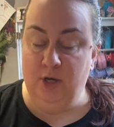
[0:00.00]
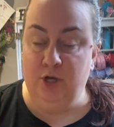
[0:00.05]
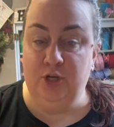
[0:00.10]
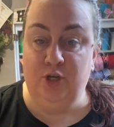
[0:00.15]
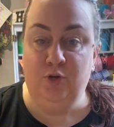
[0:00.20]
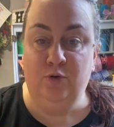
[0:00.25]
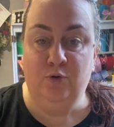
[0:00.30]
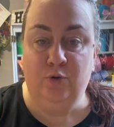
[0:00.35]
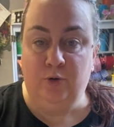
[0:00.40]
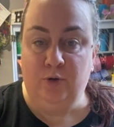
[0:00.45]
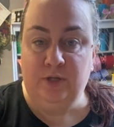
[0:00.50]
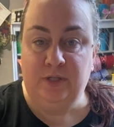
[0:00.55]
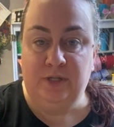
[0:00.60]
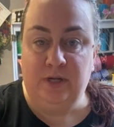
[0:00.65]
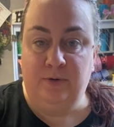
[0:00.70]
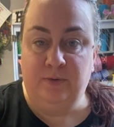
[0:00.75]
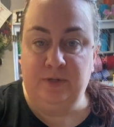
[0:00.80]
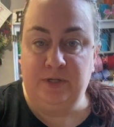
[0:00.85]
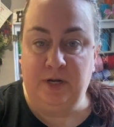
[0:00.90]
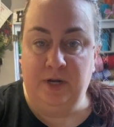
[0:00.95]
You notice
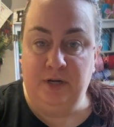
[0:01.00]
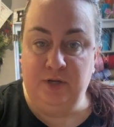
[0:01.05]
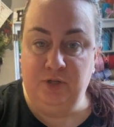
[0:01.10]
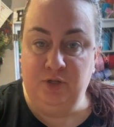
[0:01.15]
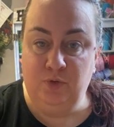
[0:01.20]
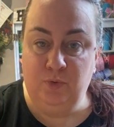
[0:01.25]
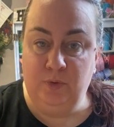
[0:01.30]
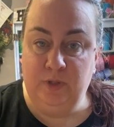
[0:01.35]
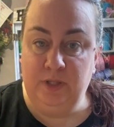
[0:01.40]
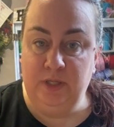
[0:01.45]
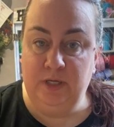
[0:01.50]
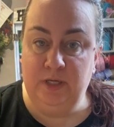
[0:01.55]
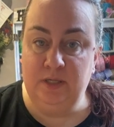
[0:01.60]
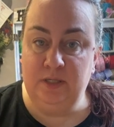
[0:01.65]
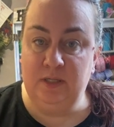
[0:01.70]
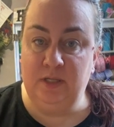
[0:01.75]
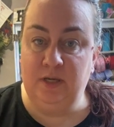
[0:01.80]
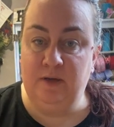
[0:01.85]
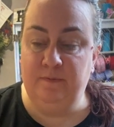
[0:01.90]
I was kind of doing this.